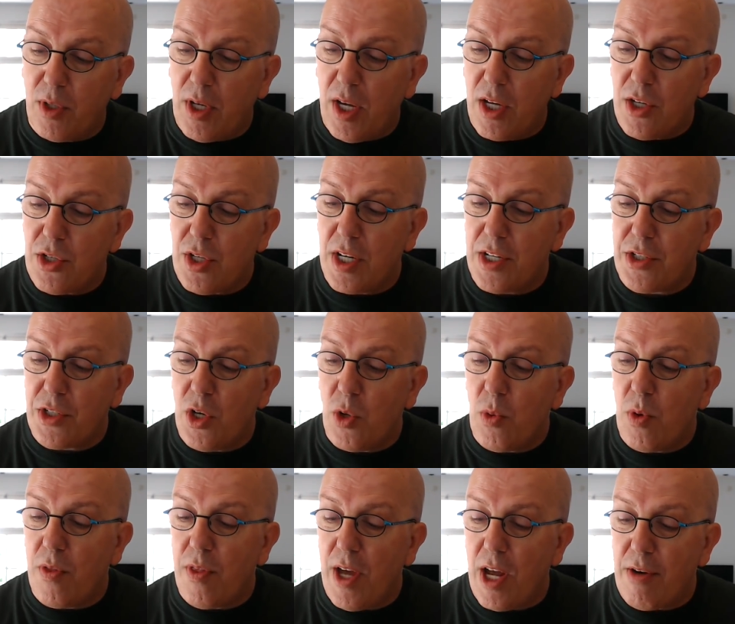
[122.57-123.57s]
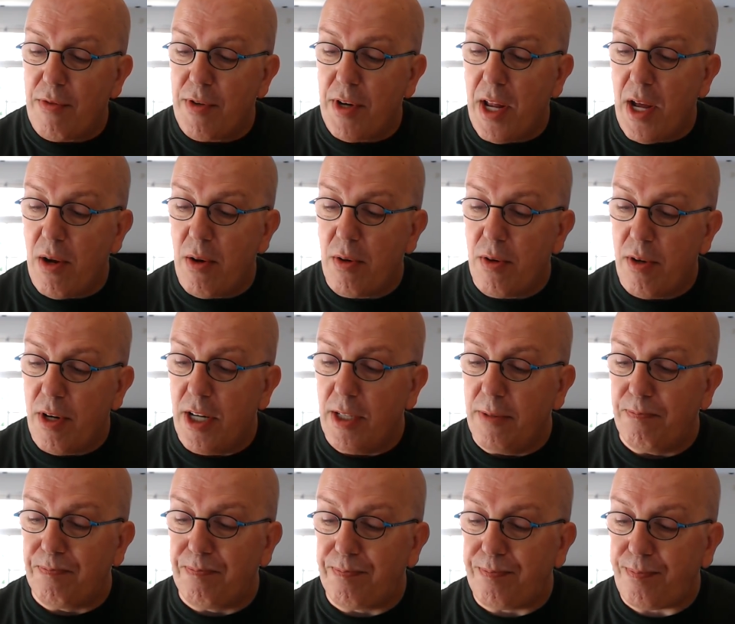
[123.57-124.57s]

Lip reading: Okay, so let's go with that for now, right?